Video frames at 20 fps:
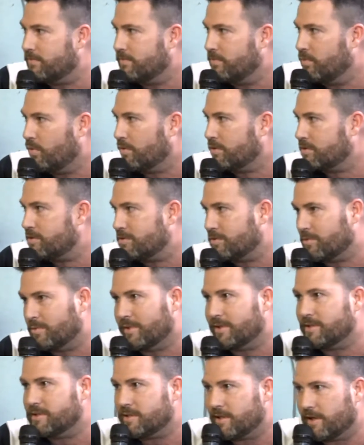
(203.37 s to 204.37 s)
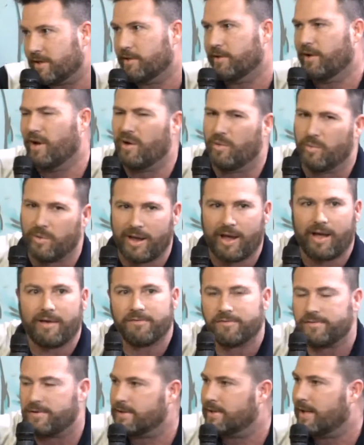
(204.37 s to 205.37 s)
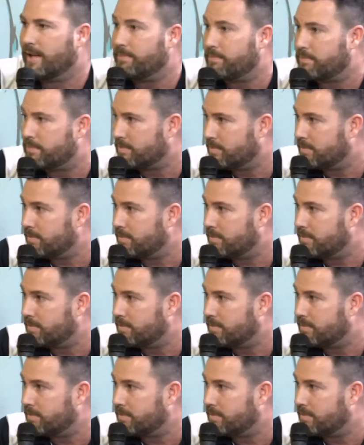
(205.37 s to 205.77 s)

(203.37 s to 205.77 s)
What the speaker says: water shortage, and you know, we have filled up,